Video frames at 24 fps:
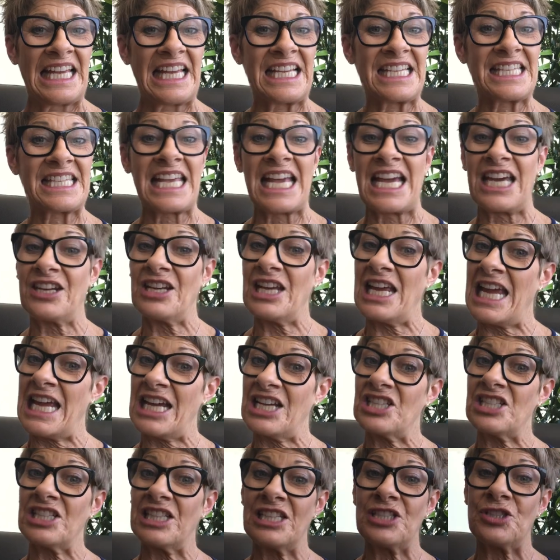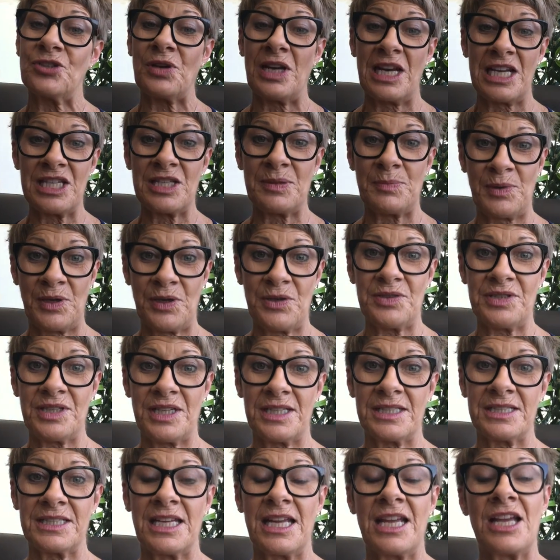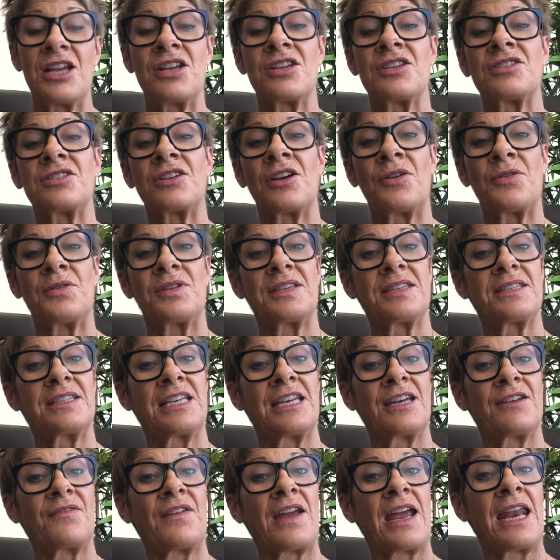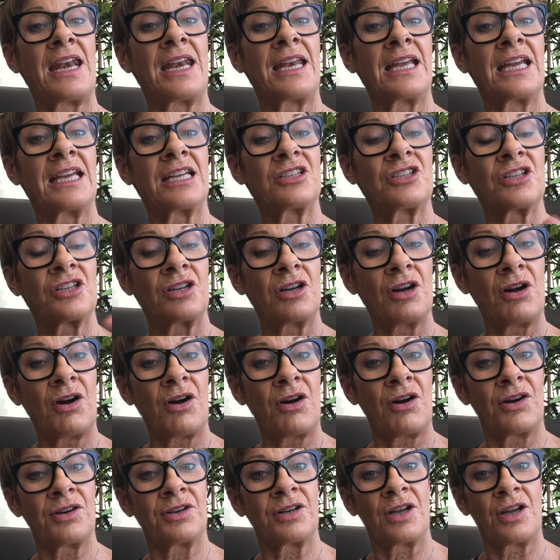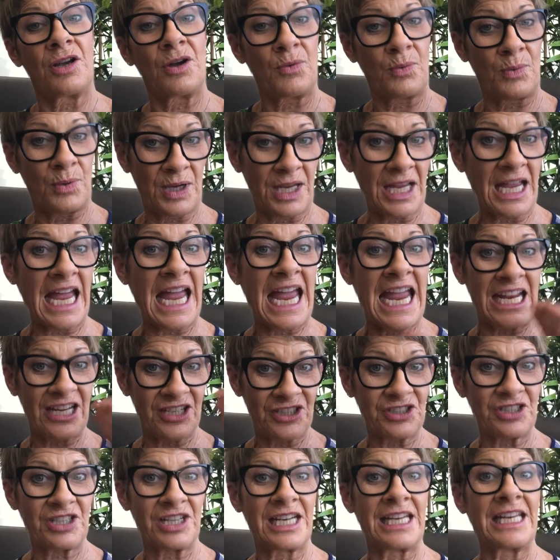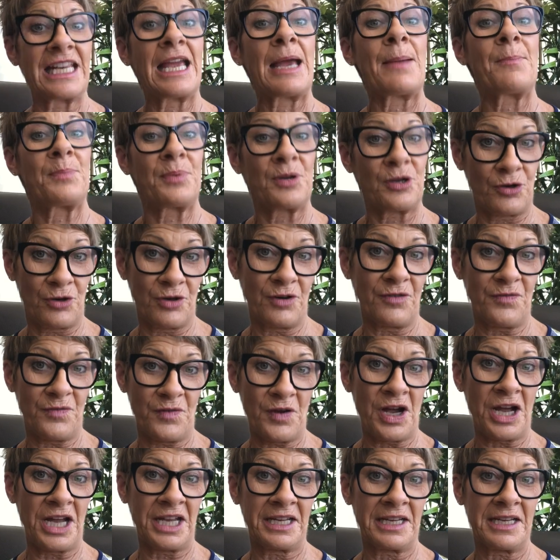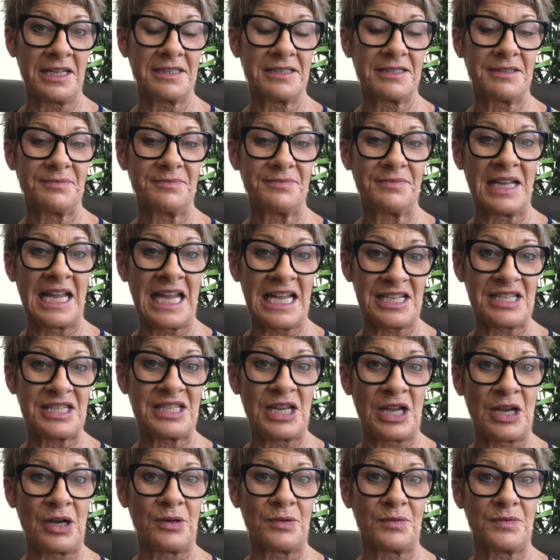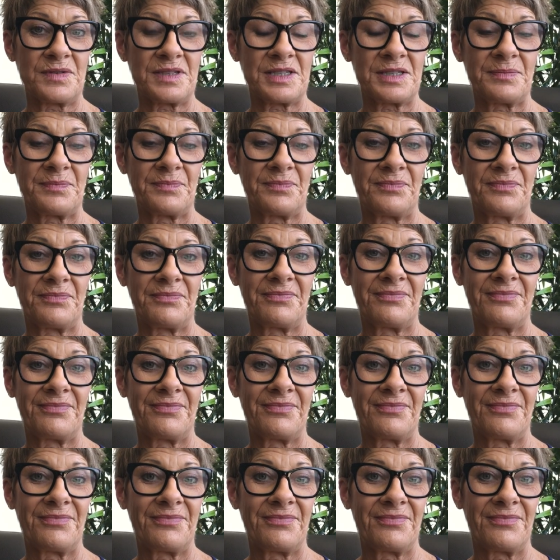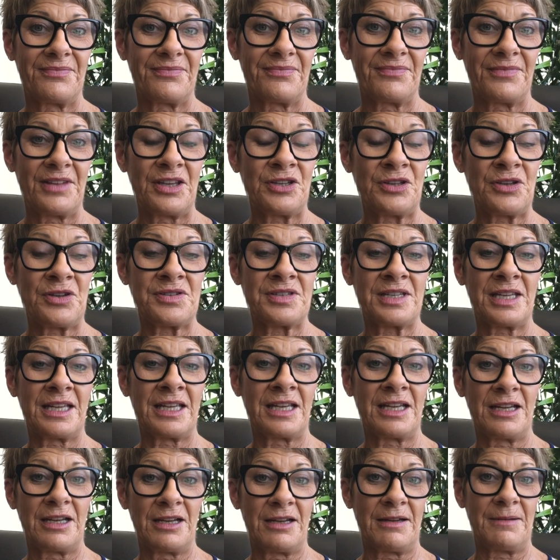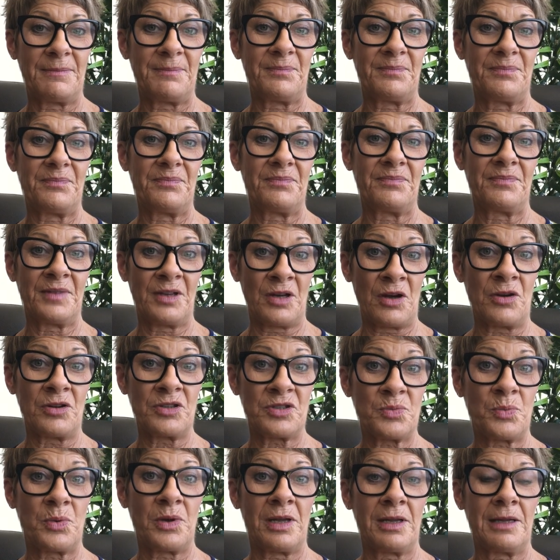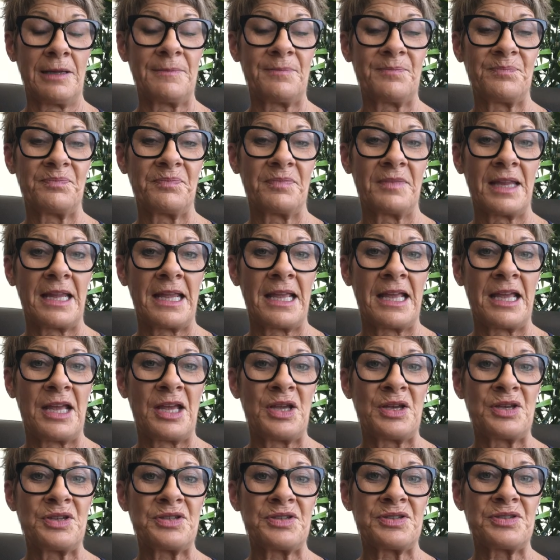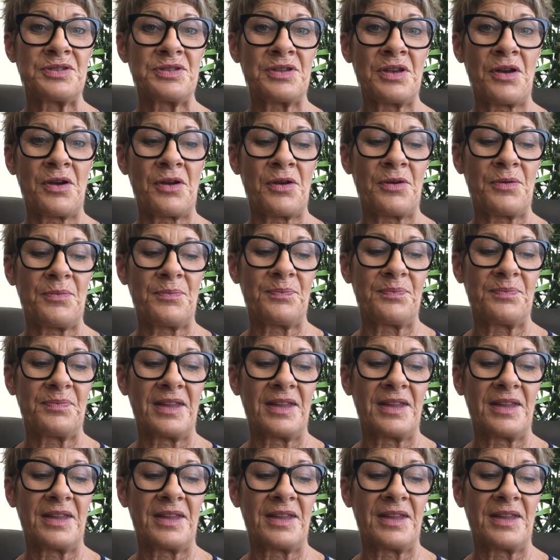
is how to actually transmute it. So instead of handing it to God, we are actually purifying it ourselves using God's will. So